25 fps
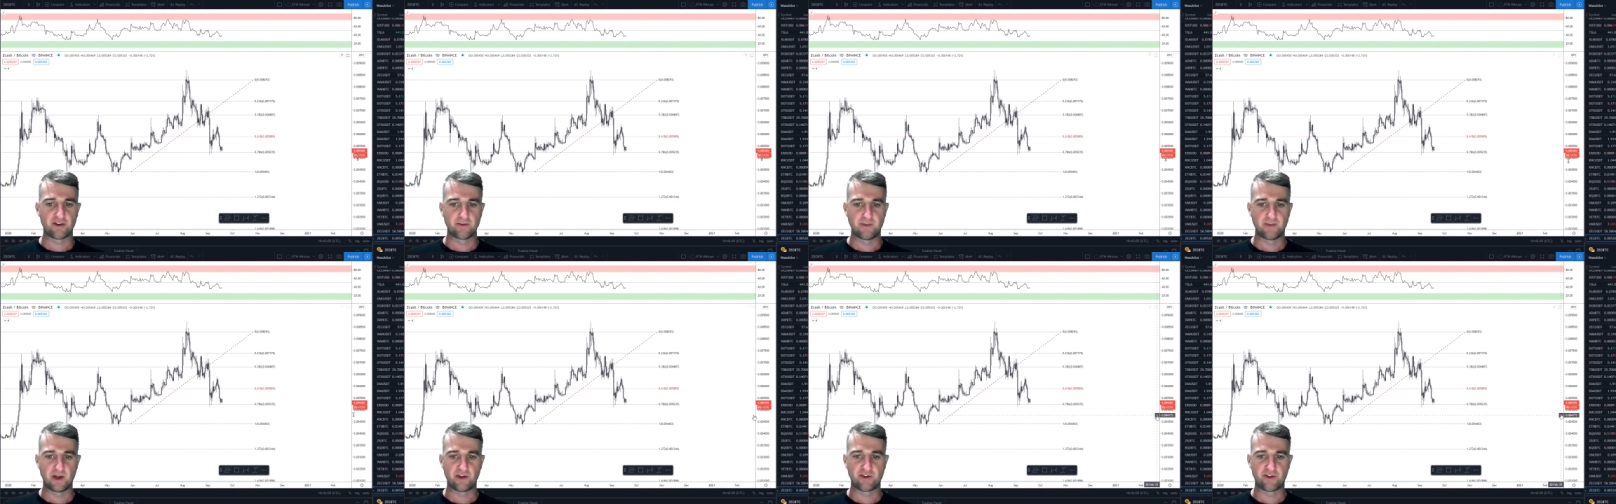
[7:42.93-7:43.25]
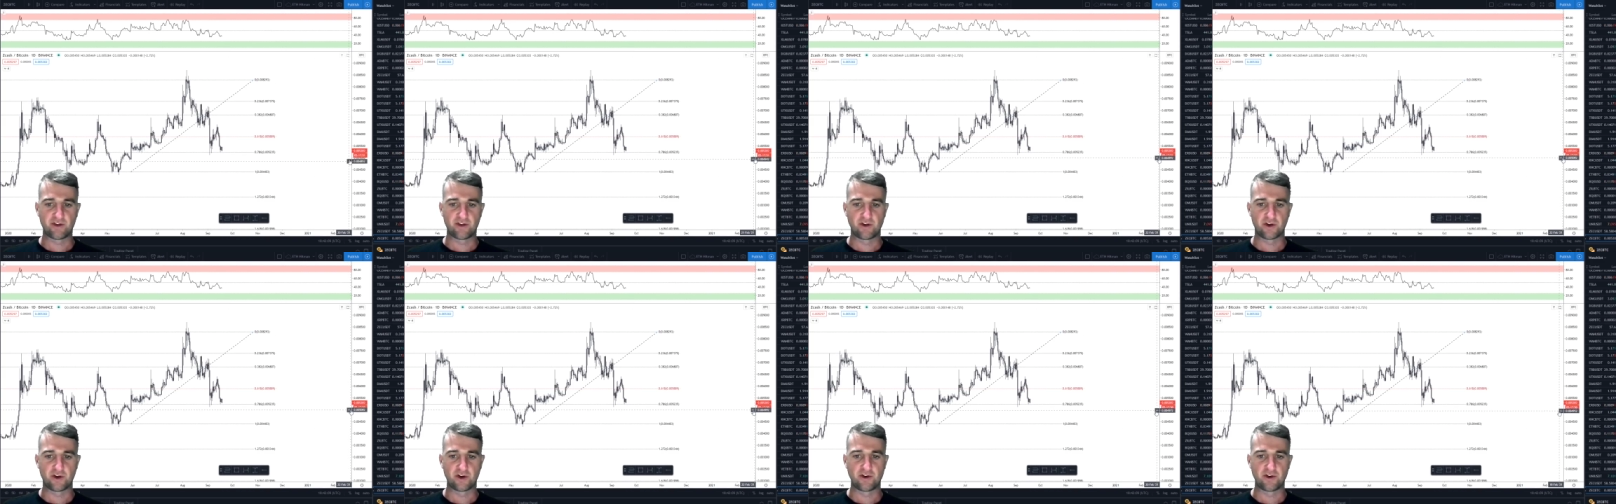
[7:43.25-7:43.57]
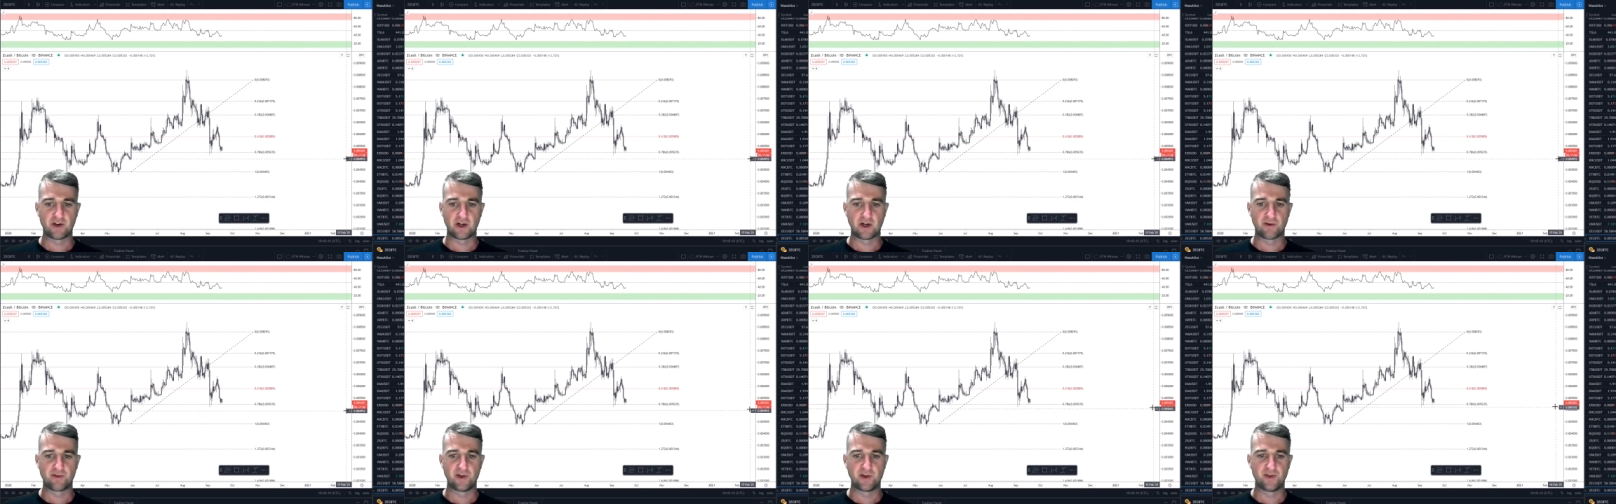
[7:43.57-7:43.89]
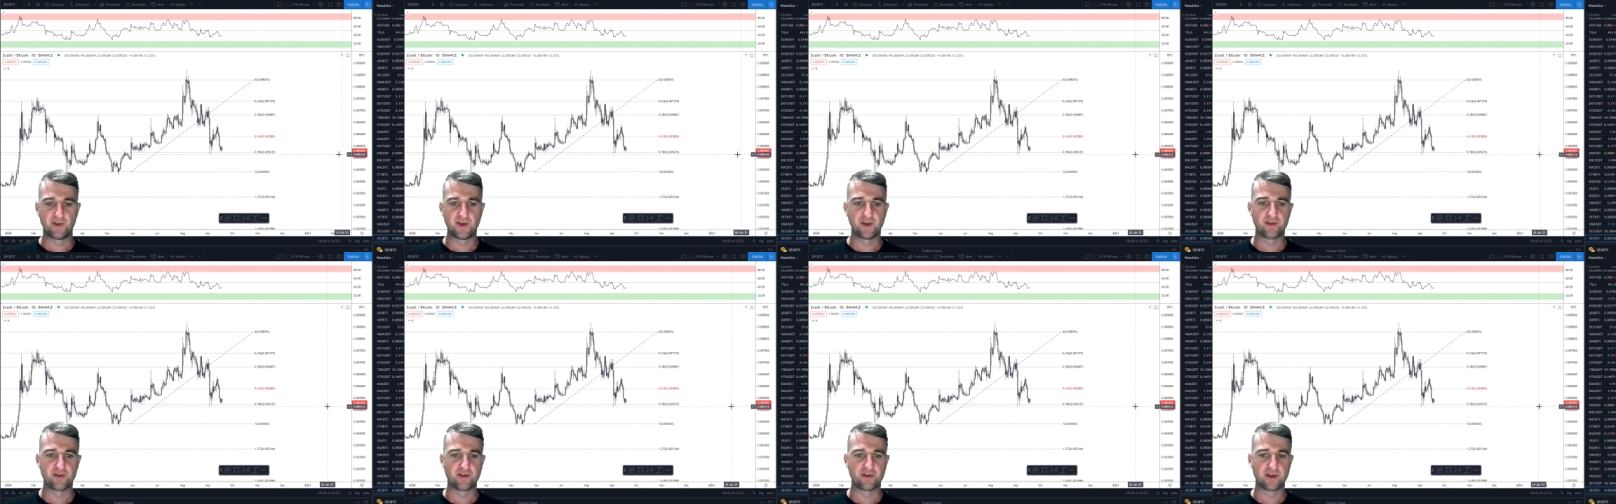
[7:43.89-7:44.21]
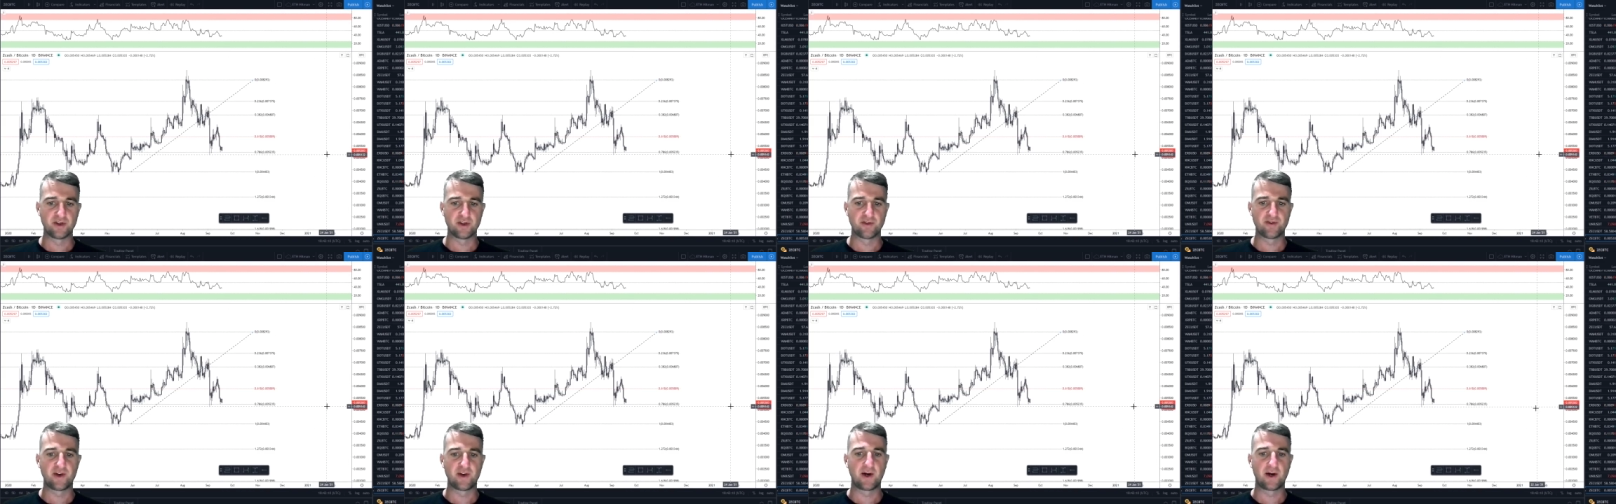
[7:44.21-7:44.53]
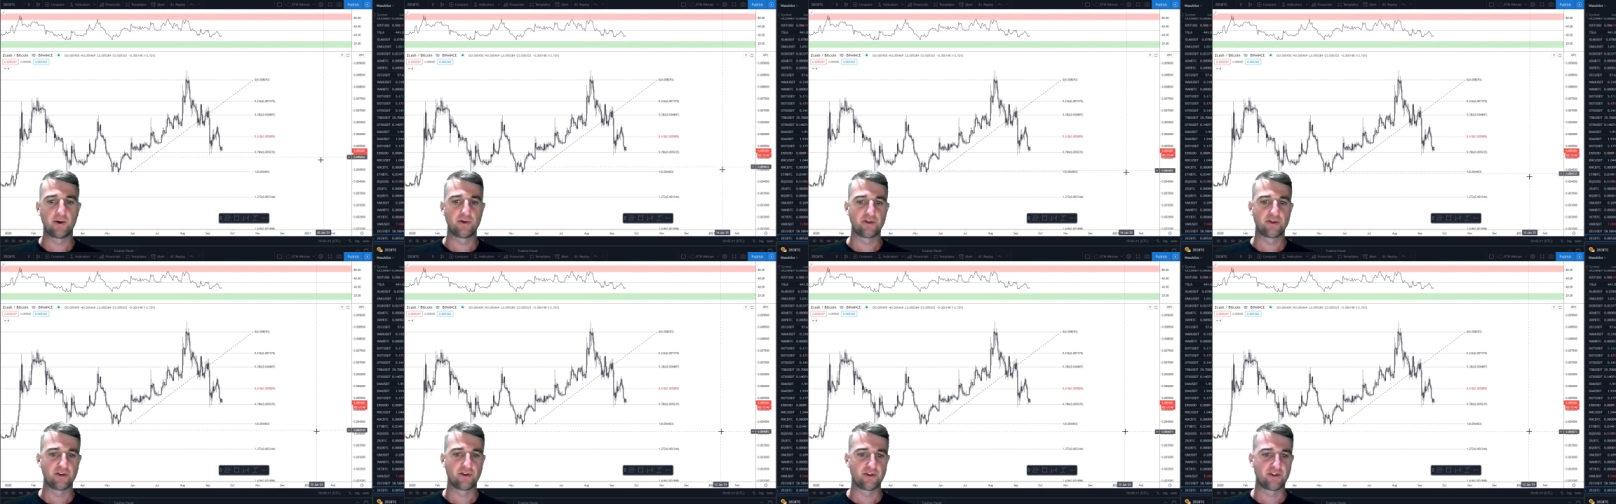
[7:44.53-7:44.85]
and that's talking around fifty-three
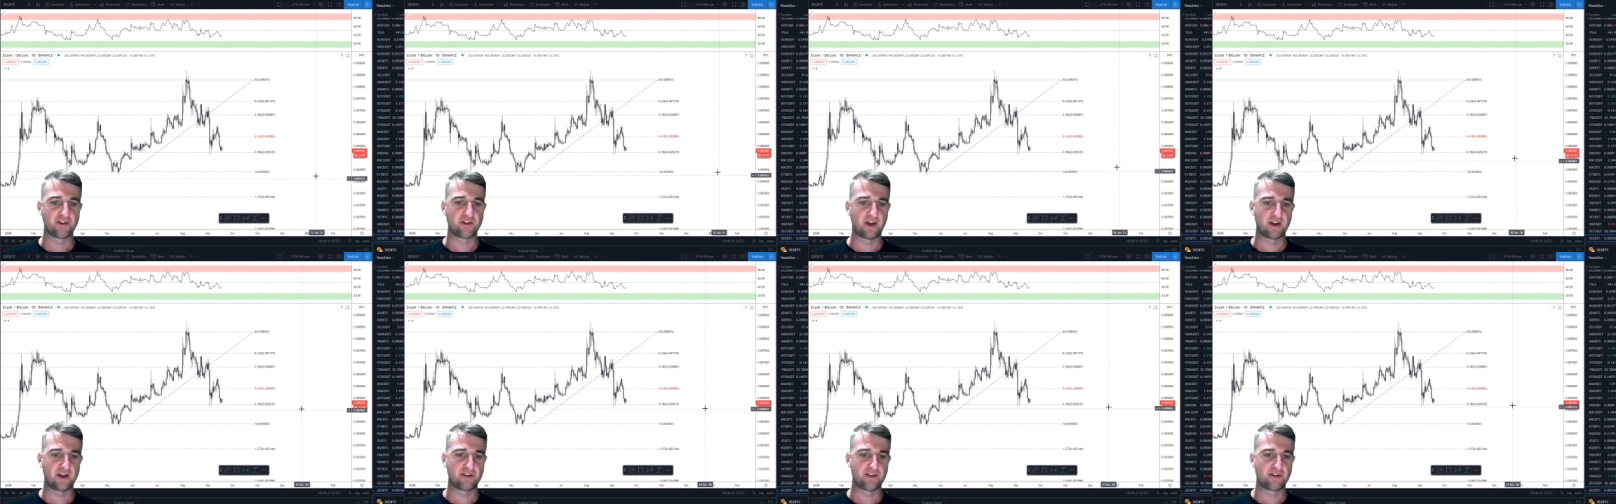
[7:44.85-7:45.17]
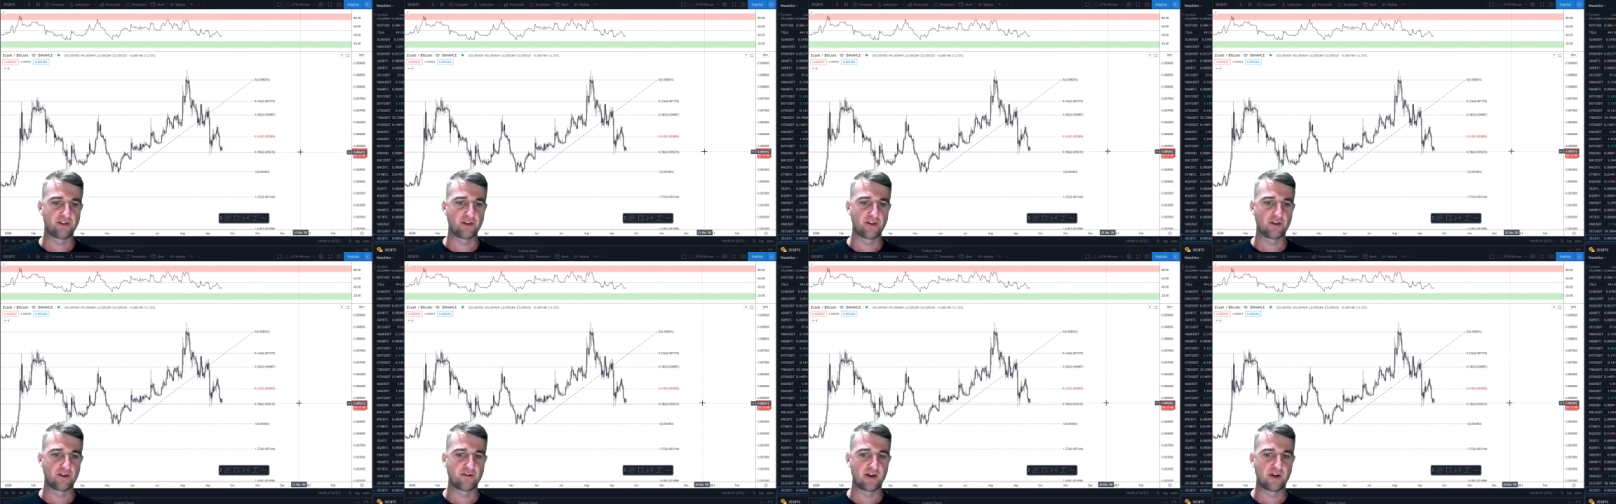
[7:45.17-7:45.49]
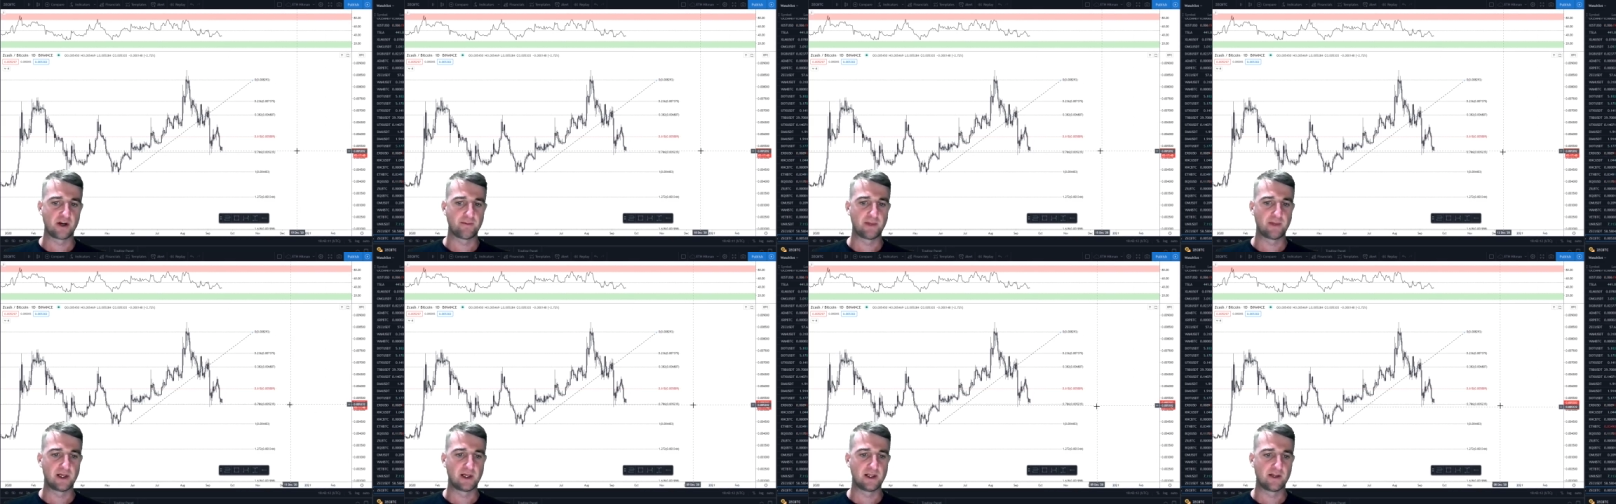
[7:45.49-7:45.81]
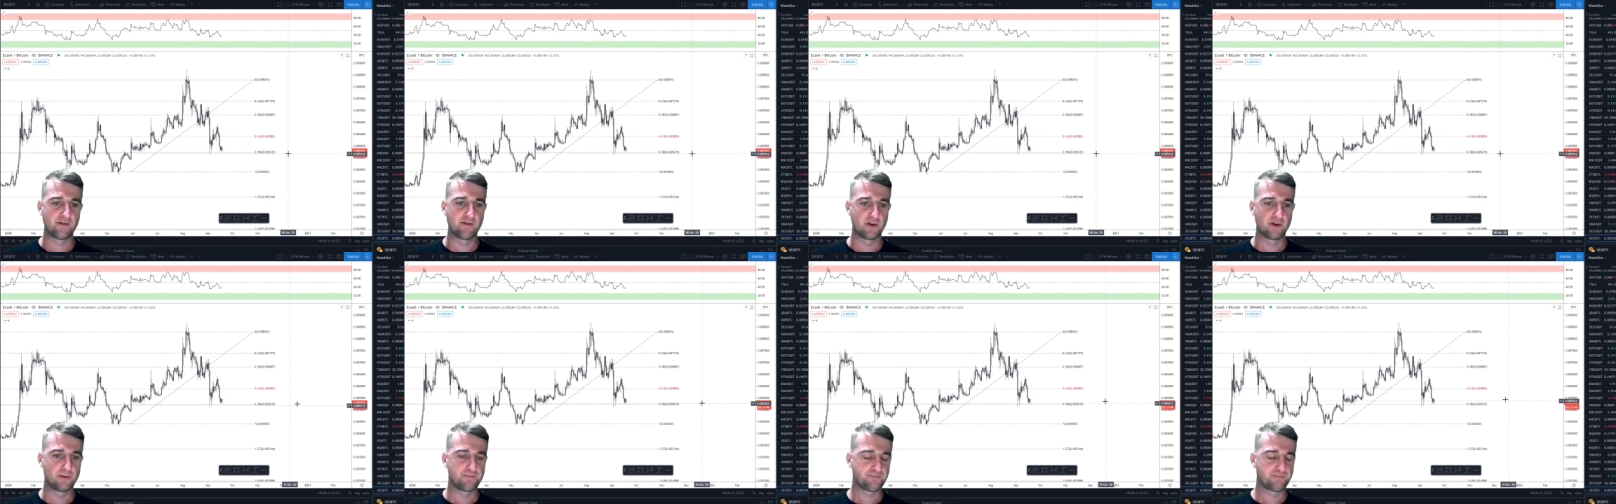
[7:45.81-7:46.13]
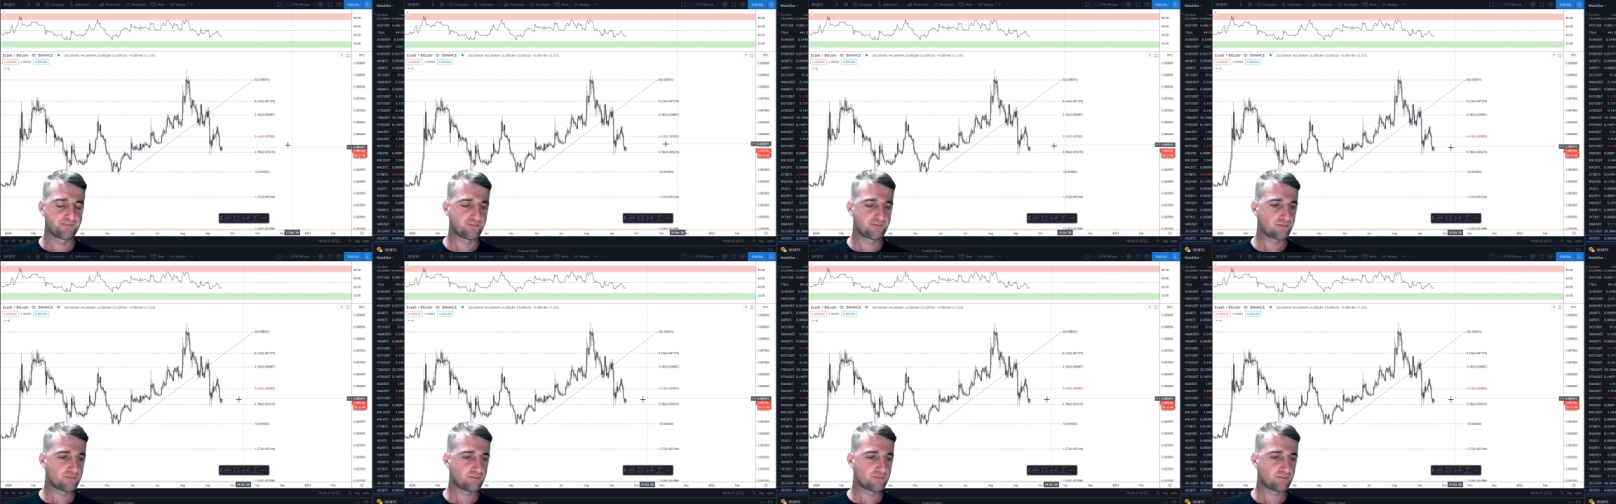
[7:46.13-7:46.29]
thousand sats around that level.